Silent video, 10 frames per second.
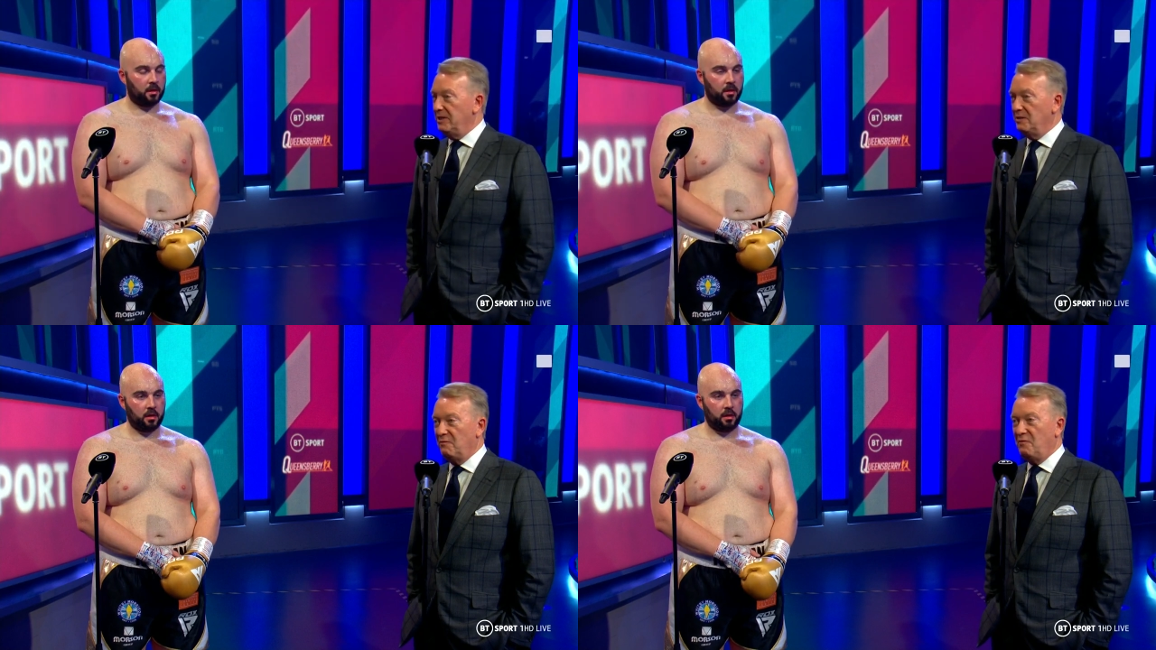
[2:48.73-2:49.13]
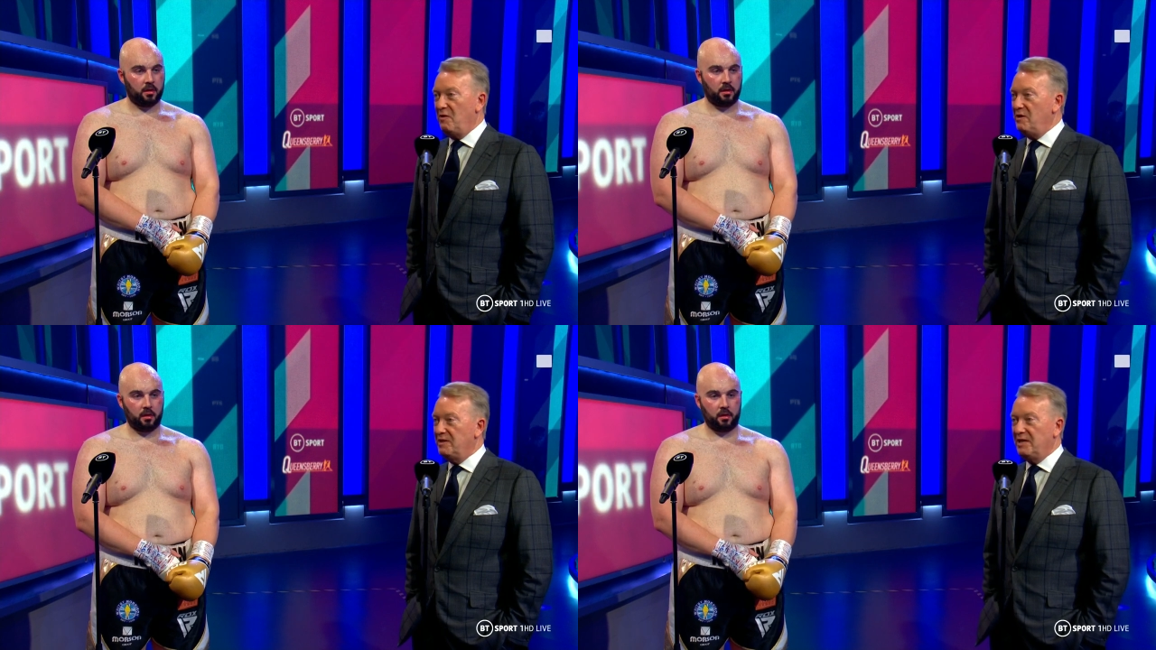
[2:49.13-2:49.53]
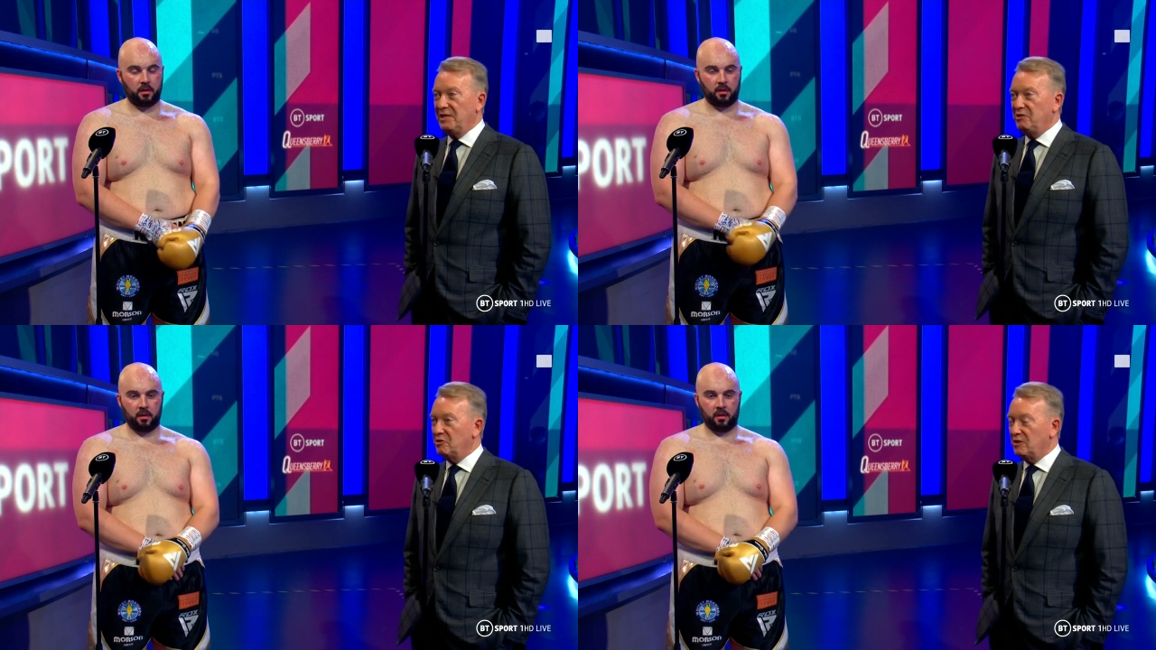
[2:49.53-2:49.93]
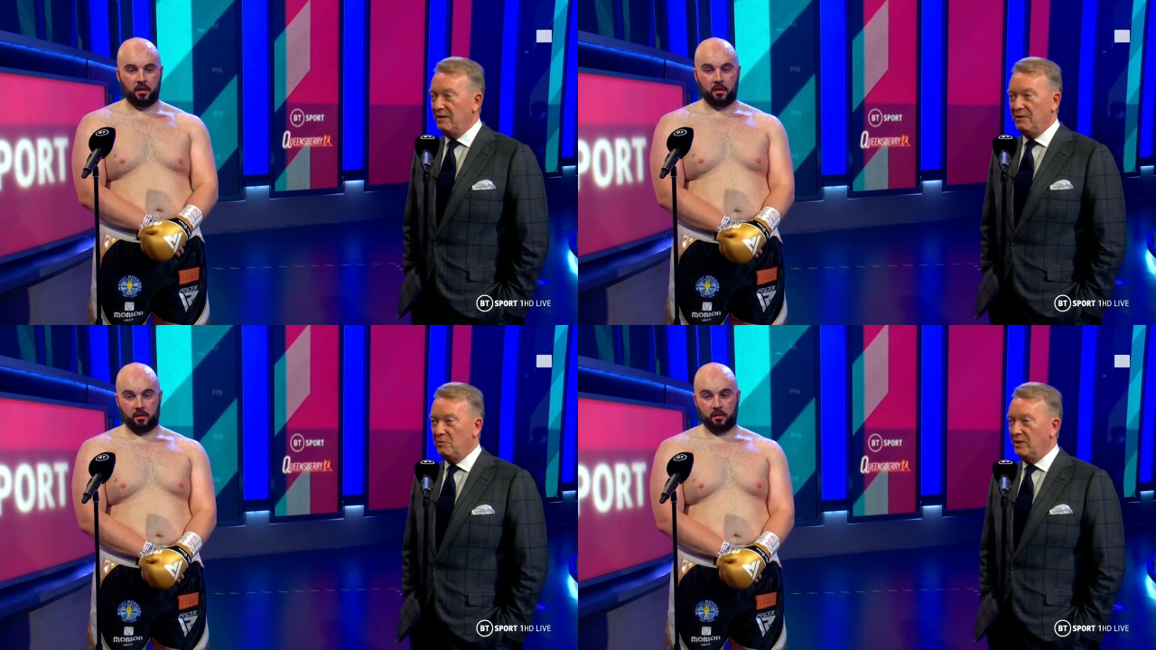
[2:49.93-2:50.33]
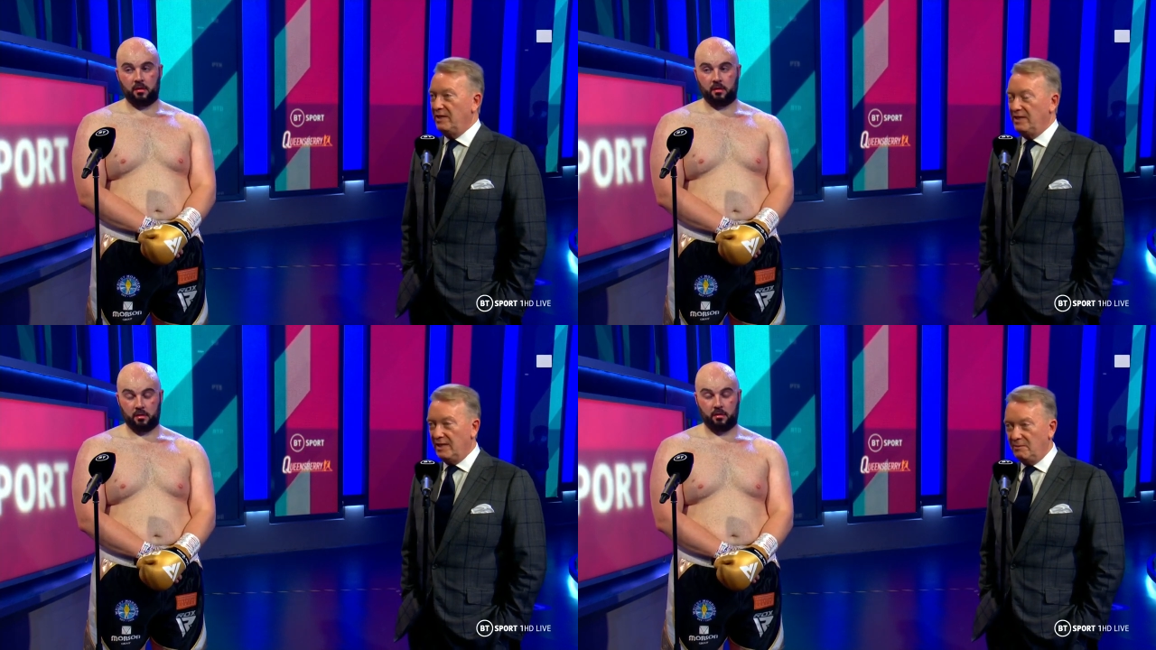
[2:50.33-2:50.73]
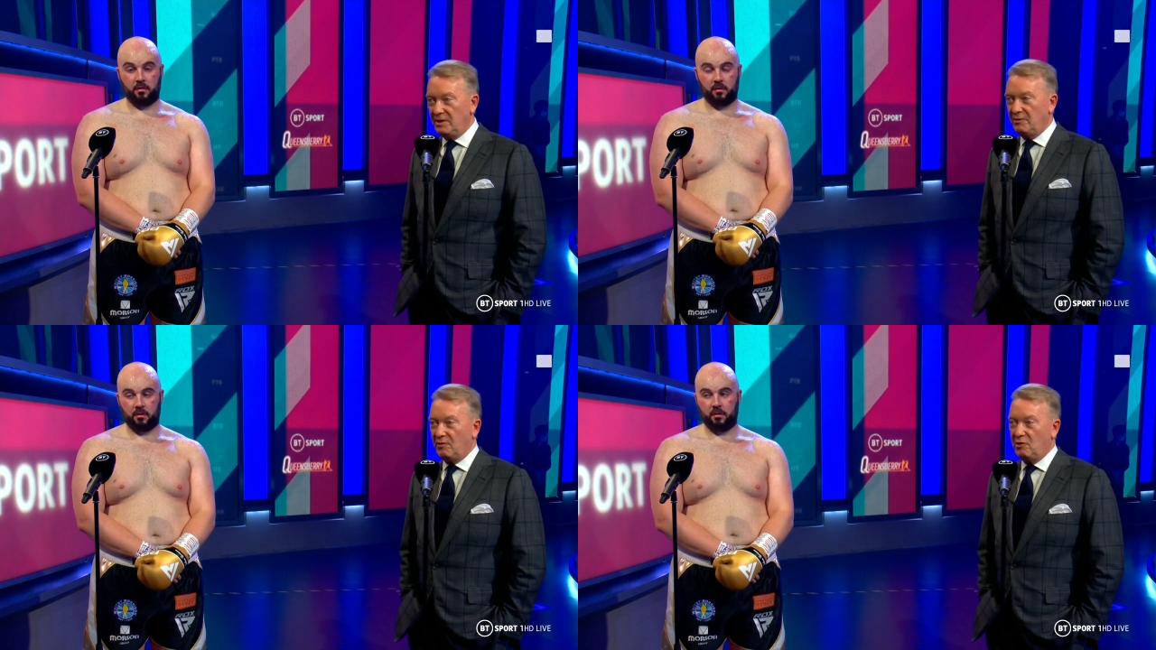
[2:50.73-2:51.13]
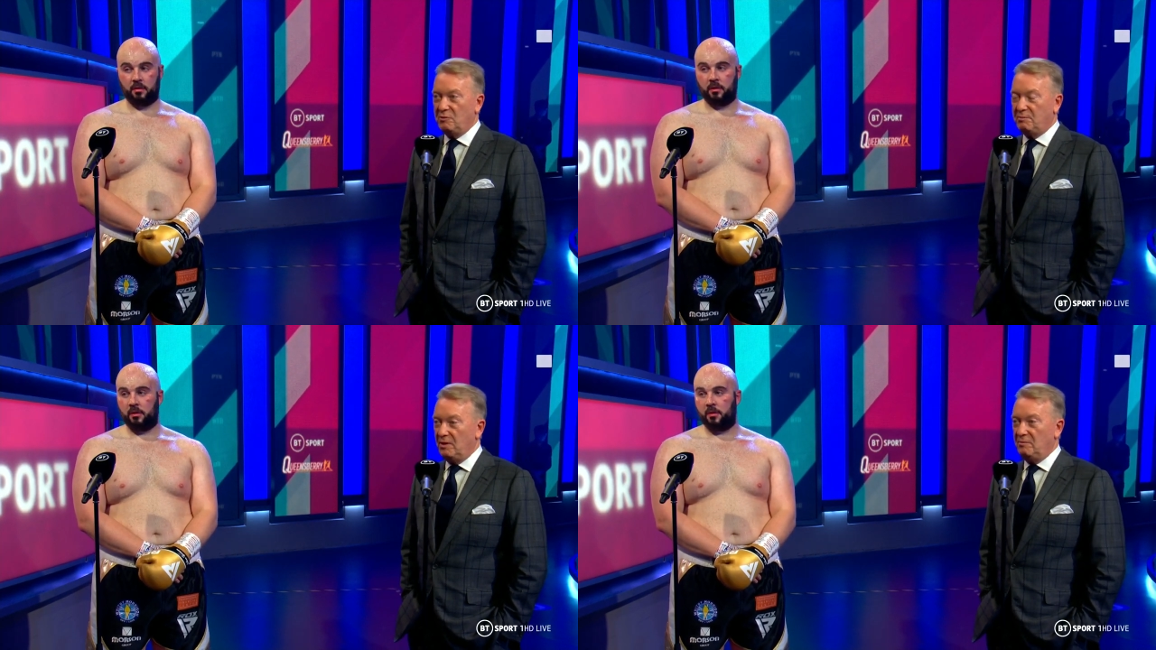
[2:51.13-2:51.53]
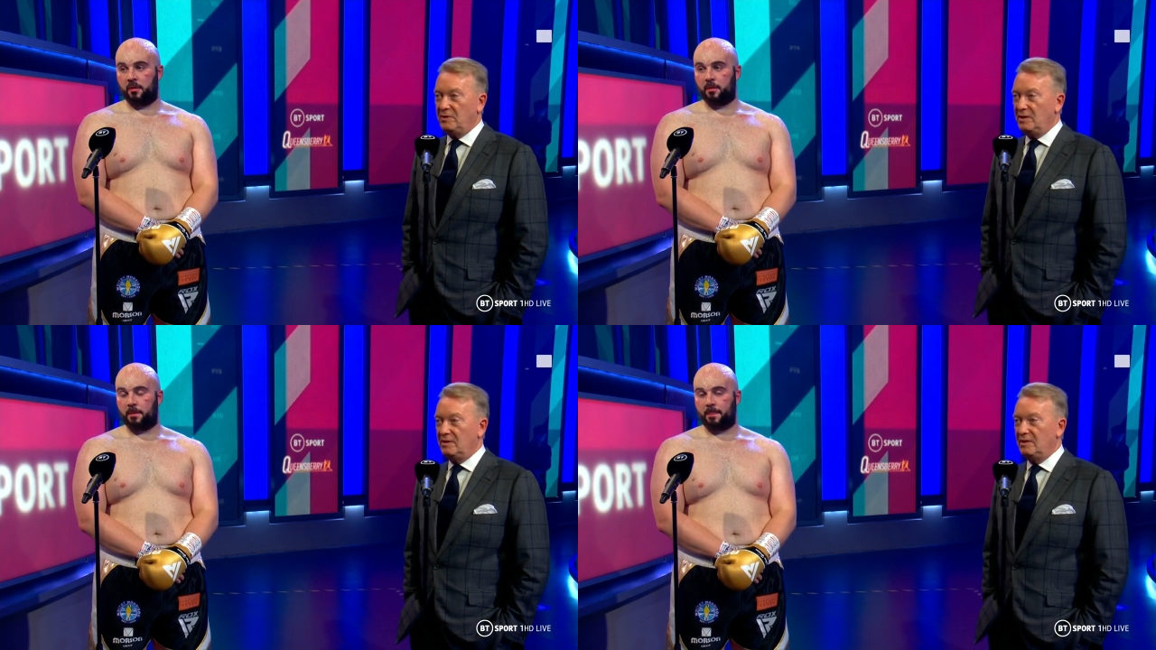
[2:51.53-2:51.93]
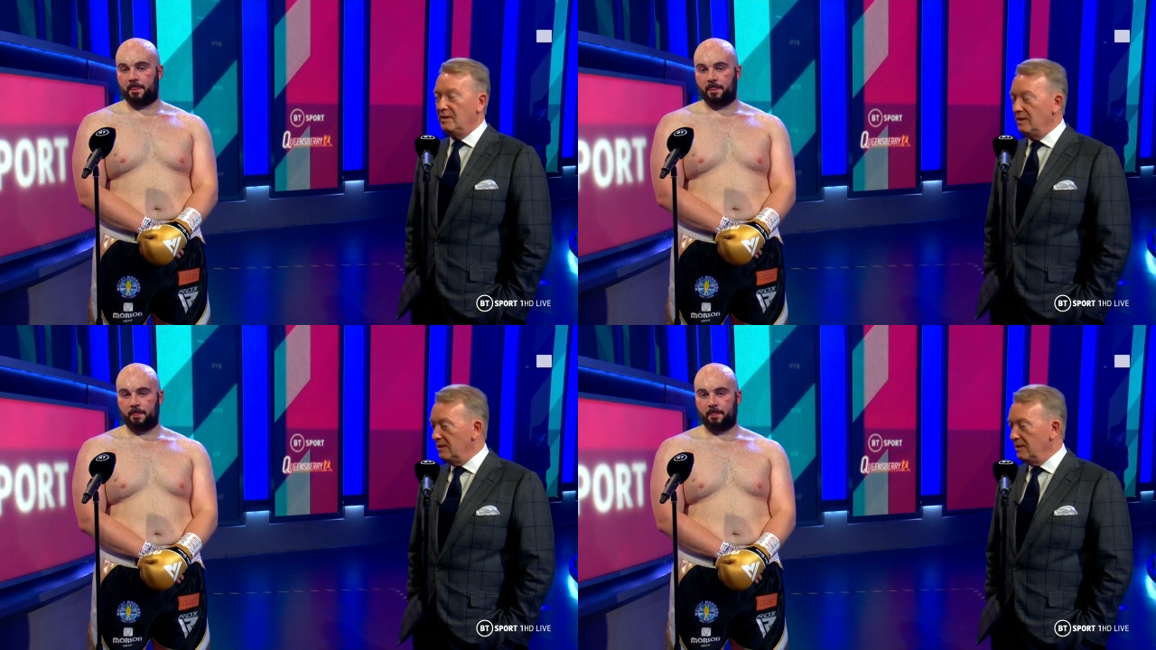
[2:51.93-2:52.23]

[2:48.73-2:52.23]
Speaker 1: He's a very dangerous heavyweight. He comes, he throws bombs, he's...